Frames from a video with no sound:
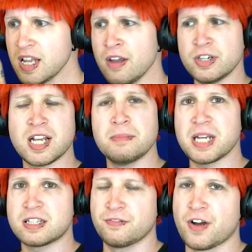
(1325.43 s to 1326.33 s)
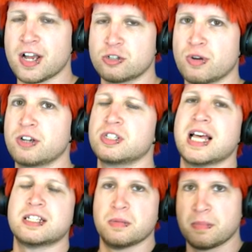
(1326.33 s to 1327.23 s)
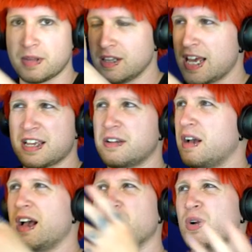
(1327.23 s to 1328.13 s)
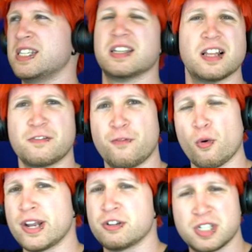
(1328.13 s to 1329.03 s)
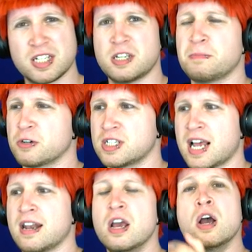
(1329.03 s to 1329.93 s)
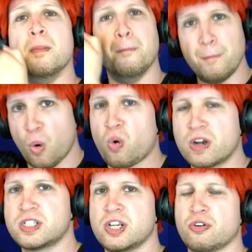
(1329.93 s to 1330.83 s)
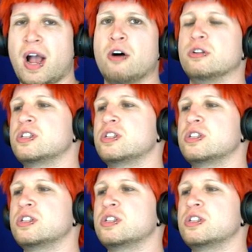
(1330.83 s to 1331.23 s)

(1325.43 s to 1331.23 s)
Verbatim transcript: Every time death defying triggers, that's like, uh, what is it, like 40 or 60% more to your health.